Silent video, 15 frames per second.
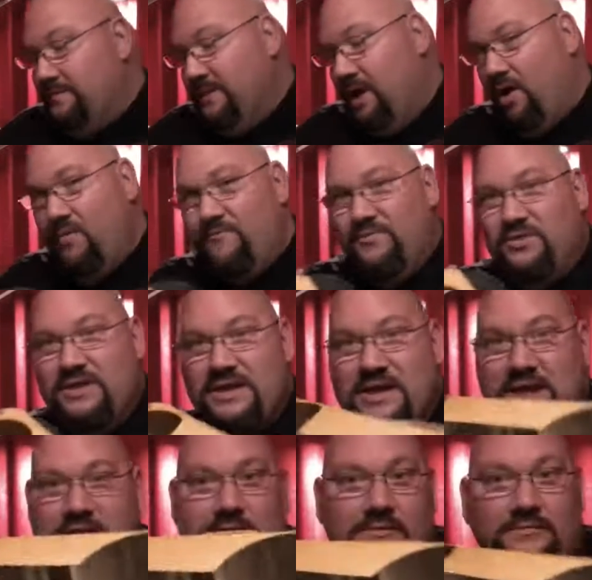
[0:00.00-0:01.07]

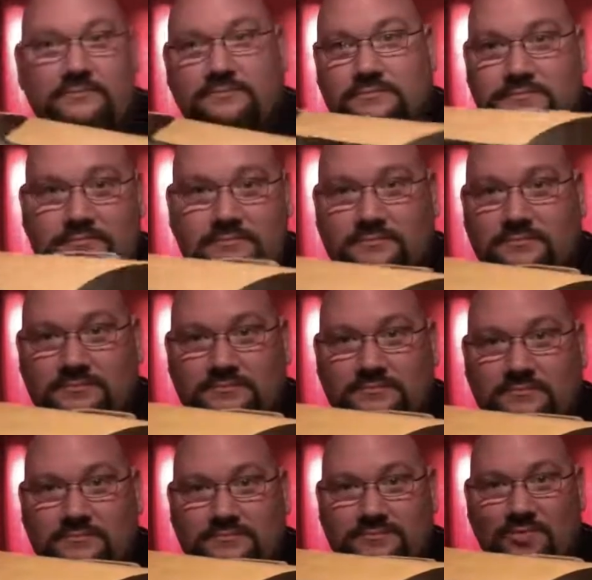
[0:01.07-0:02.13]
hopefully
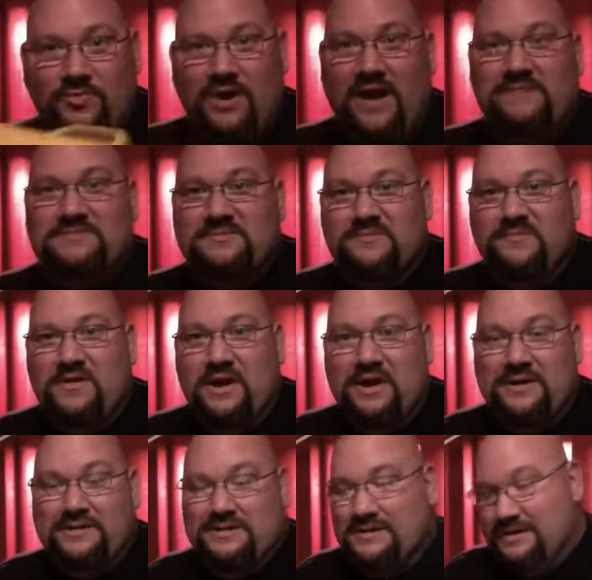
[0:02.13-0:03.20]
we'll have some
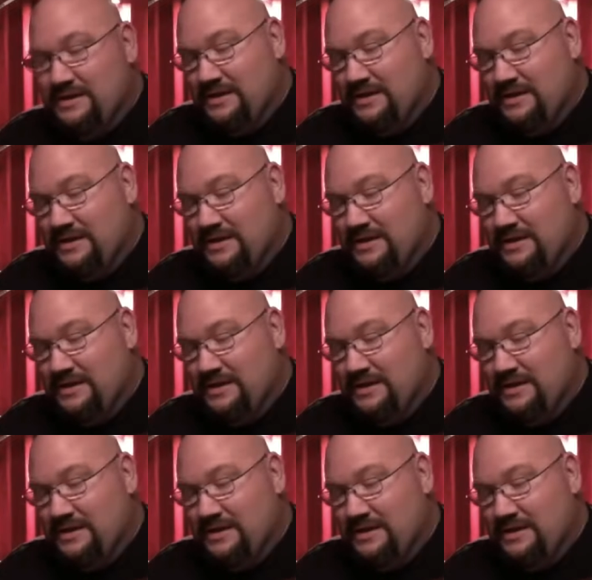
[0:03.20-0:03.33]
fun.